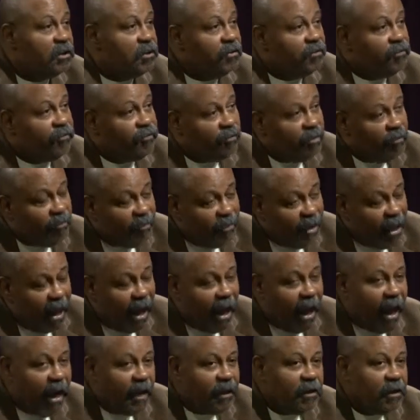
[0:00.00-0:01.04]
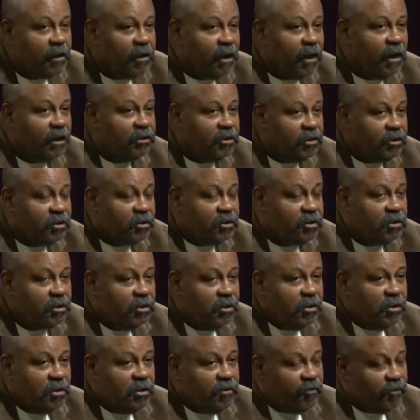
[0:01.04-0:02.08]
from that, and
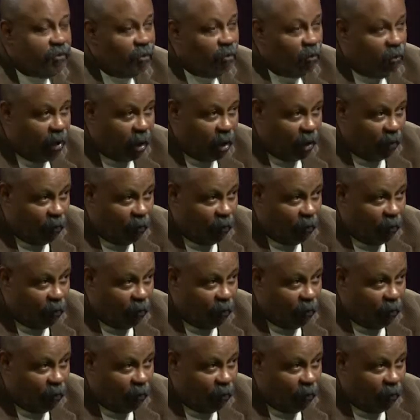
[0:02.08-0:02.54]
from where it